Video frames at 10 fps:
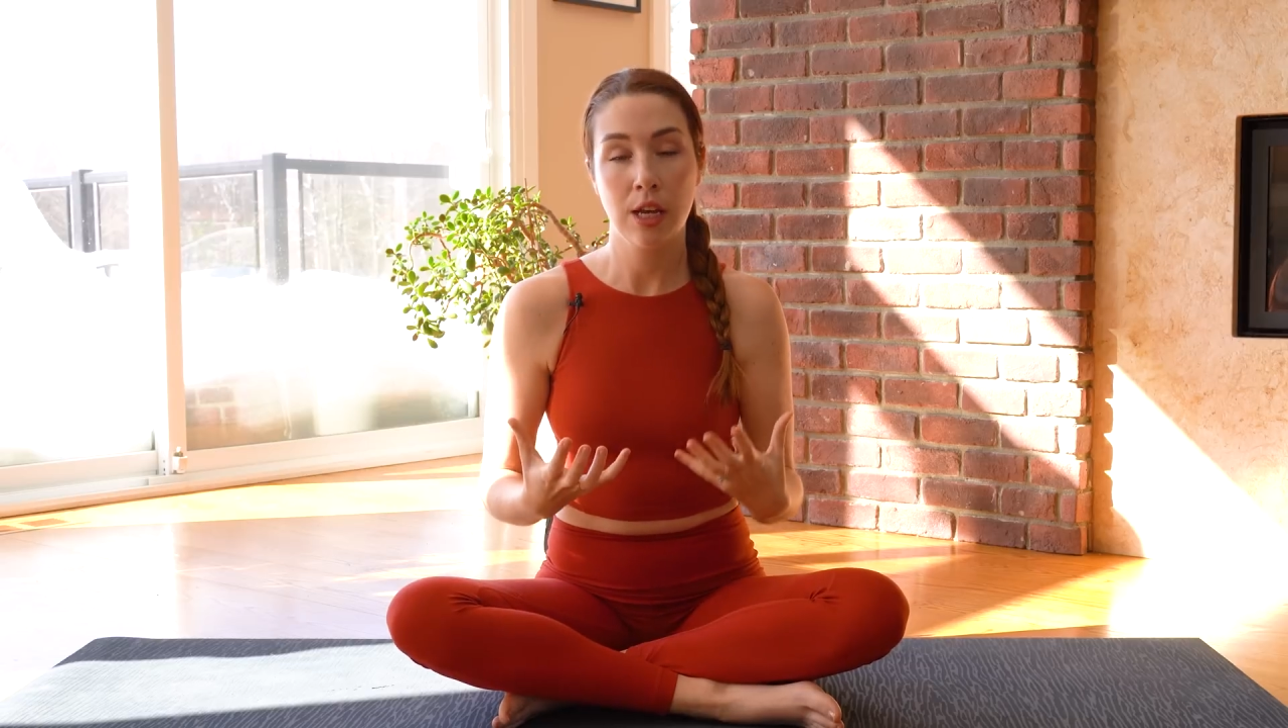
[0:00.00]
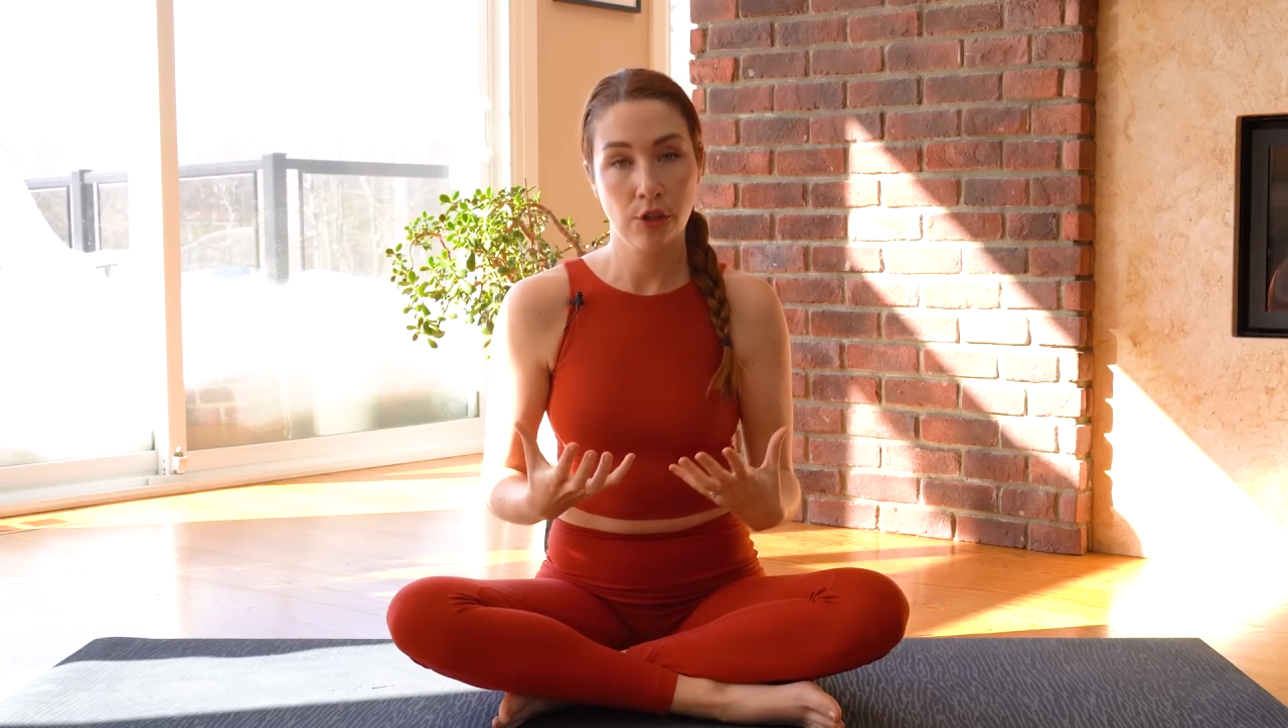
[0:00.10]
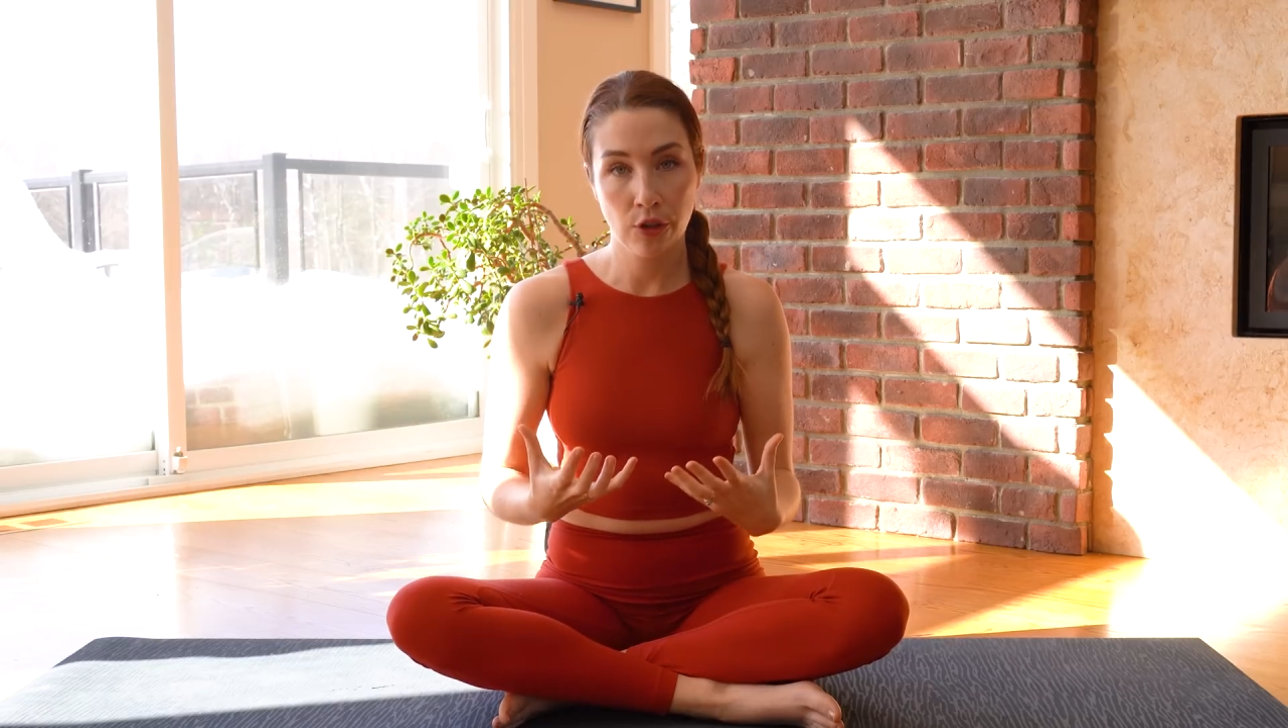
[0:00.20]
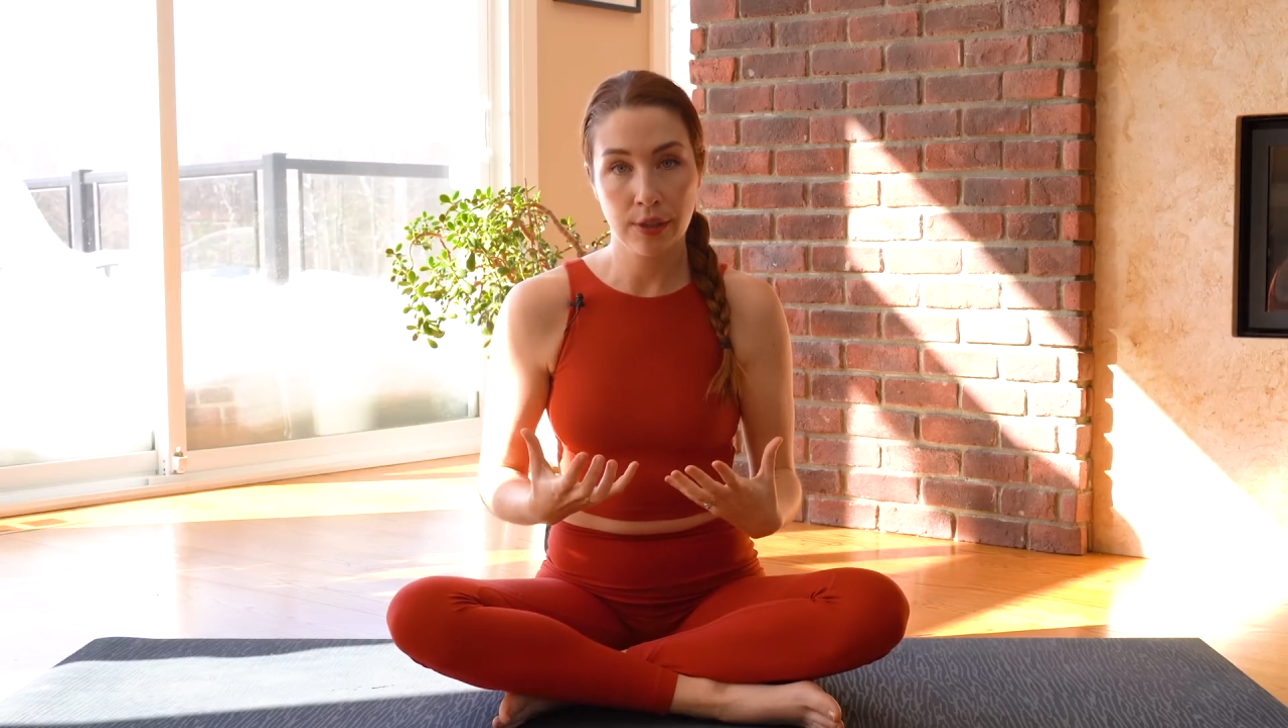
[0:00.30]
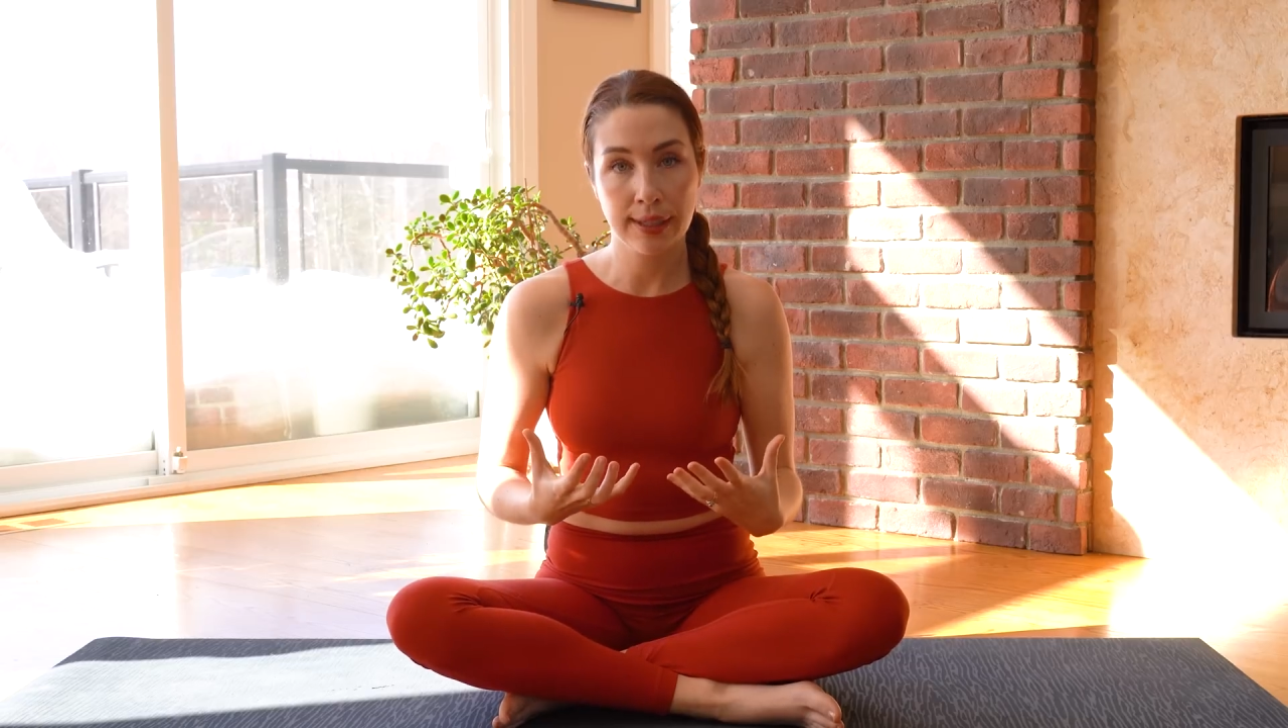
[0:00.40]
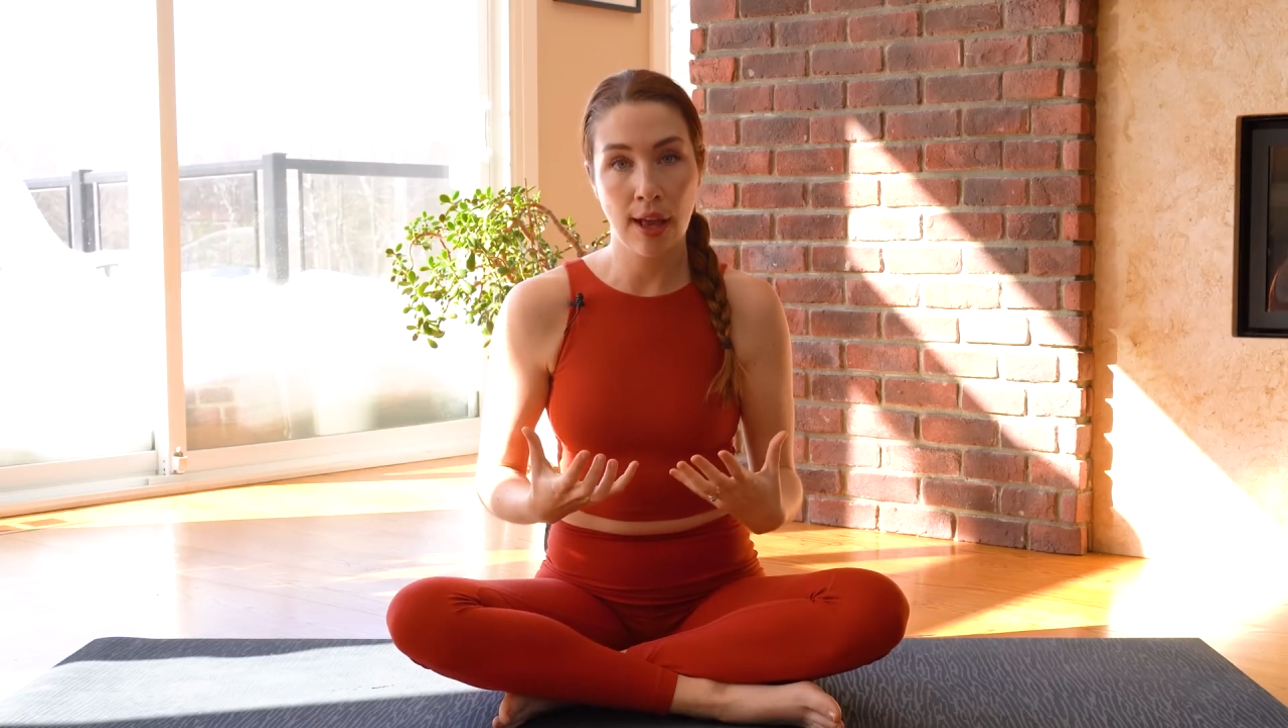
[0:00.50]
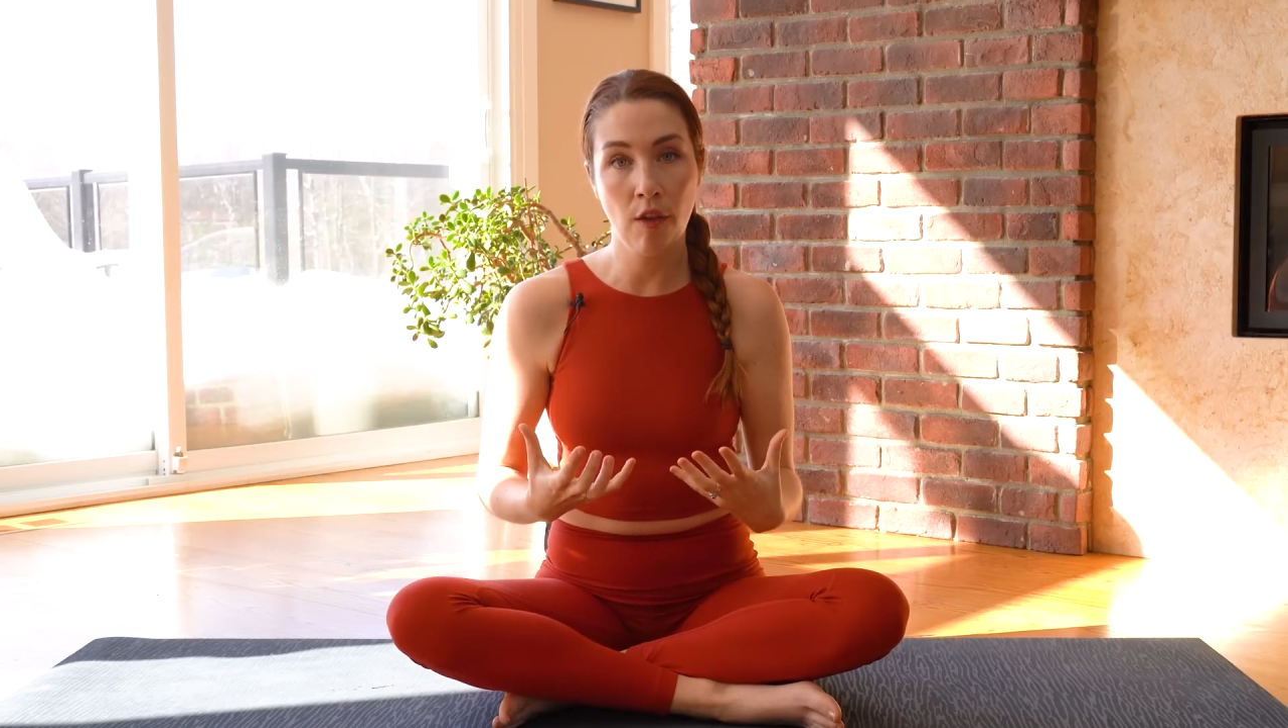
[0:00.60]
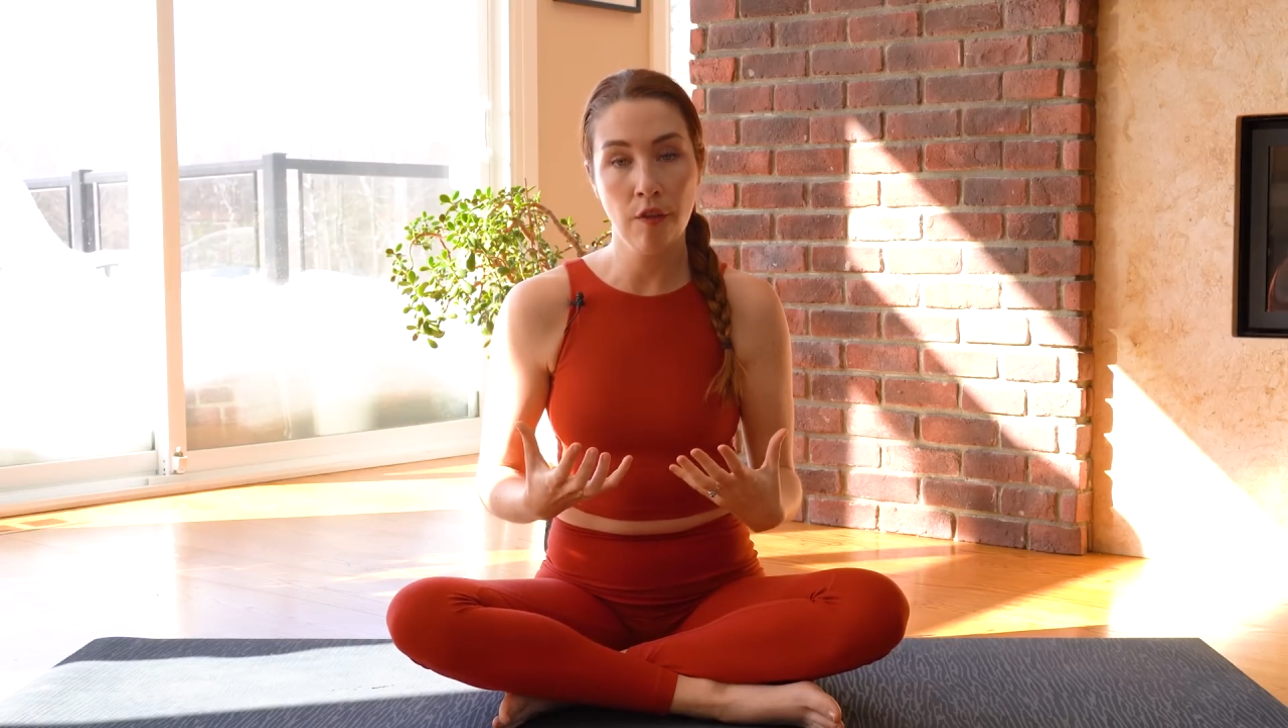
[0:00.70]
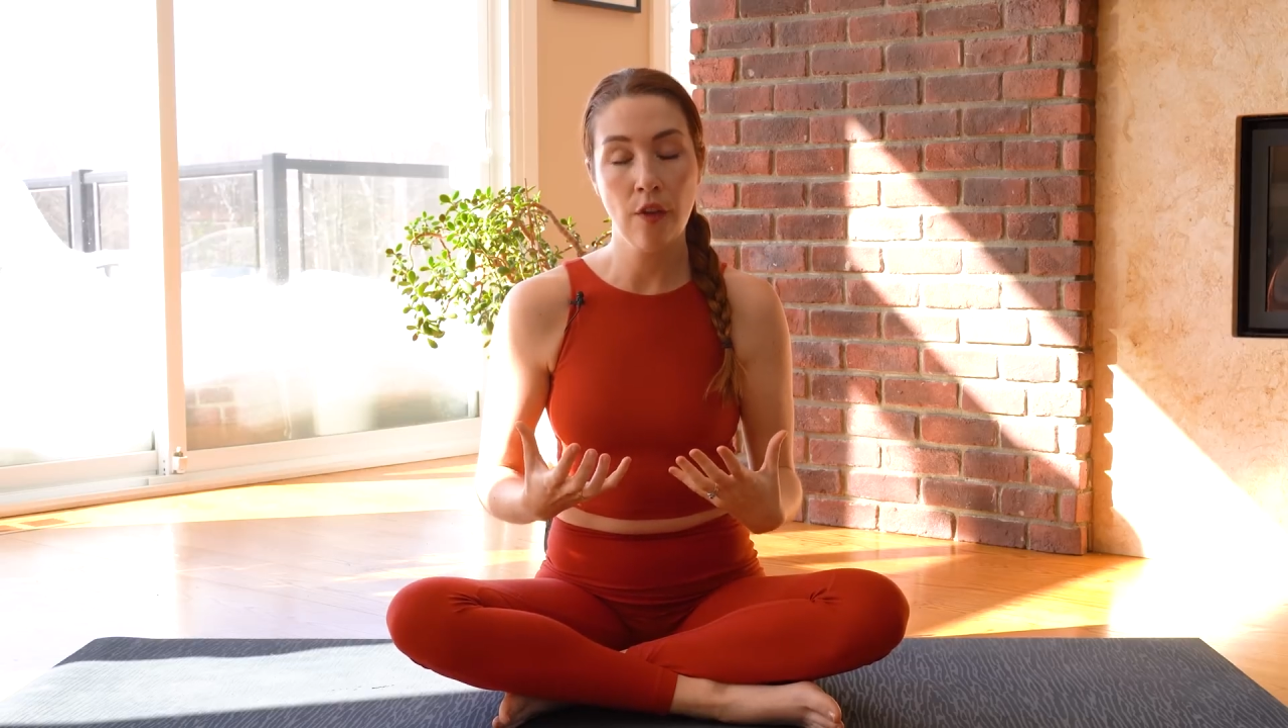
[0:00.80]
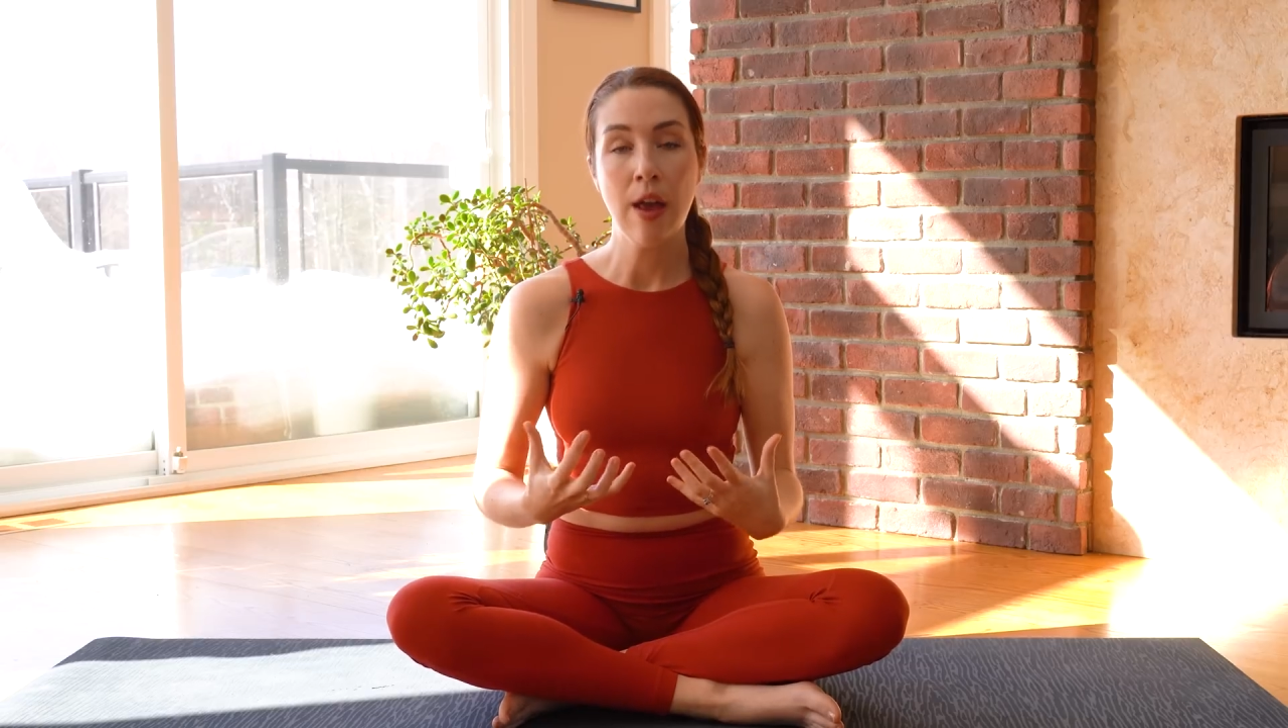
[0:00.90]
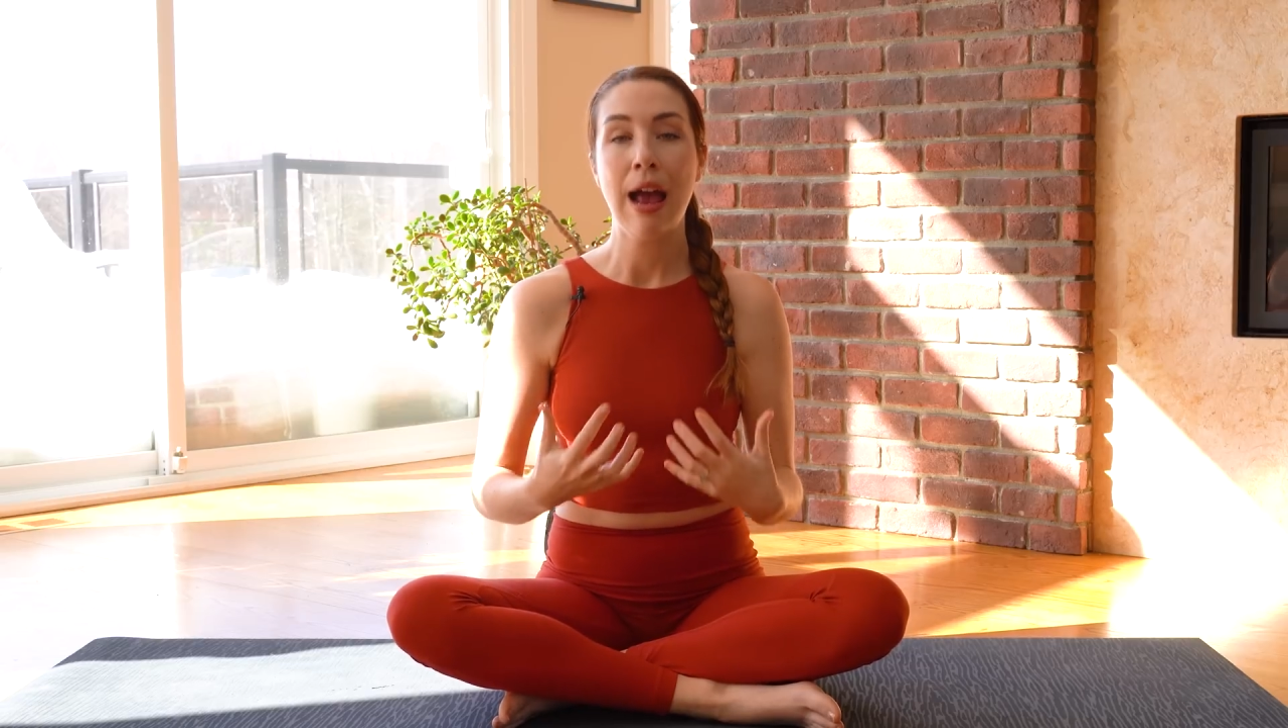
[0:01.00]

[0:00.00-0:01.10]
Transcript: in yourself